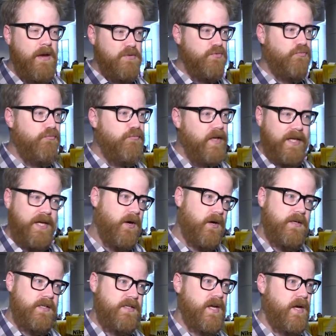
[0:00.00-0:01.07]
It's really
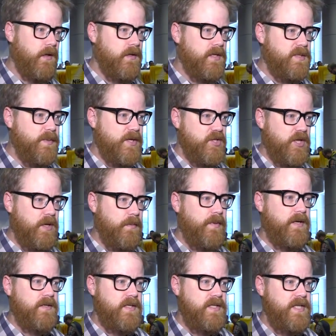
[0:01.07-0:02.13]
hard to tell, especially
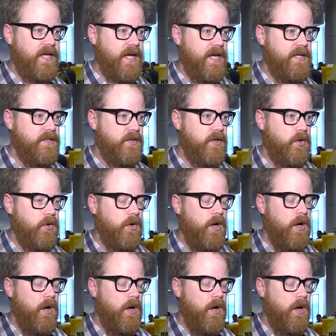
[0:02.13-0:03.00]
compared to DK2.